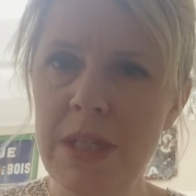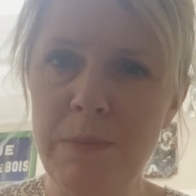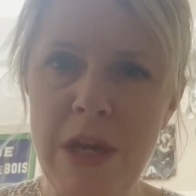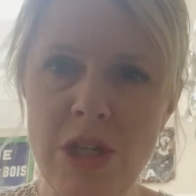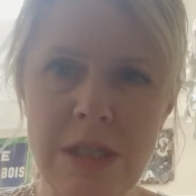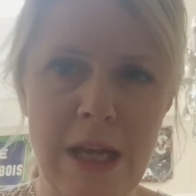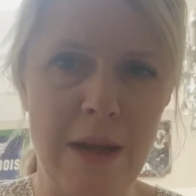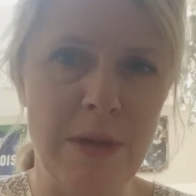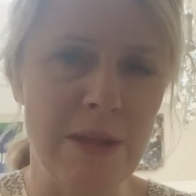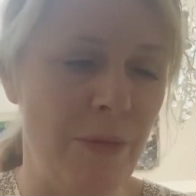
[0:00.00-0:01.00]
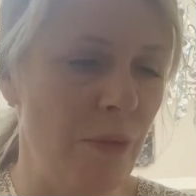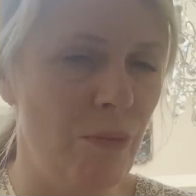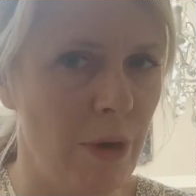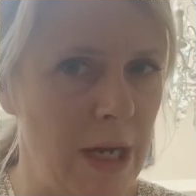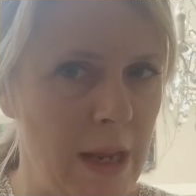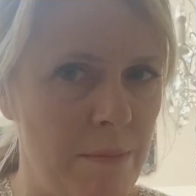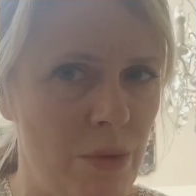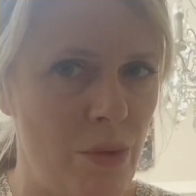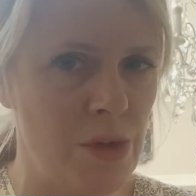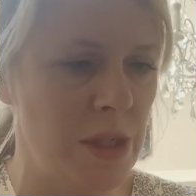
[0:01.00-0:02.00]
speech is telling me something really
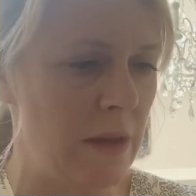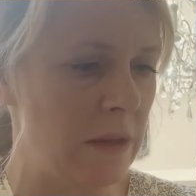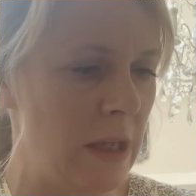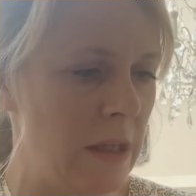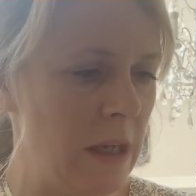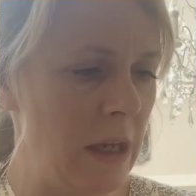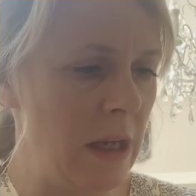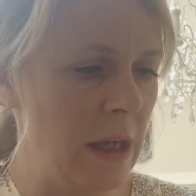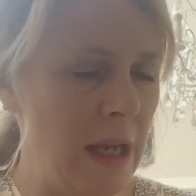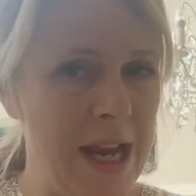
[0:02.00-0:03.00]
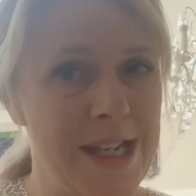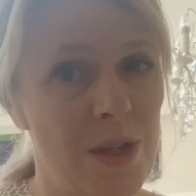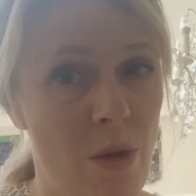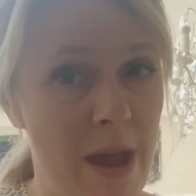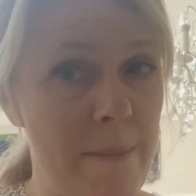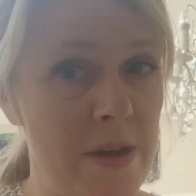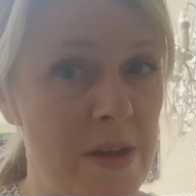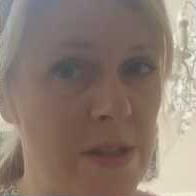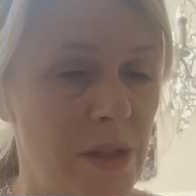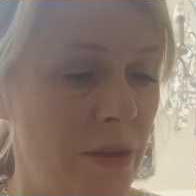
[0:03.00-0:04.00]
important, that it's quite
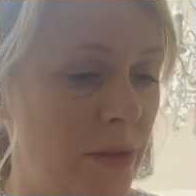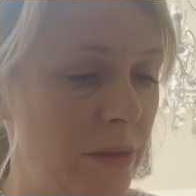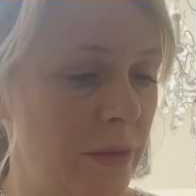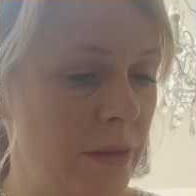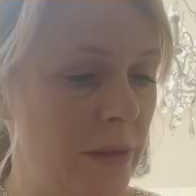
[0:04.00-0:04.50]
personal.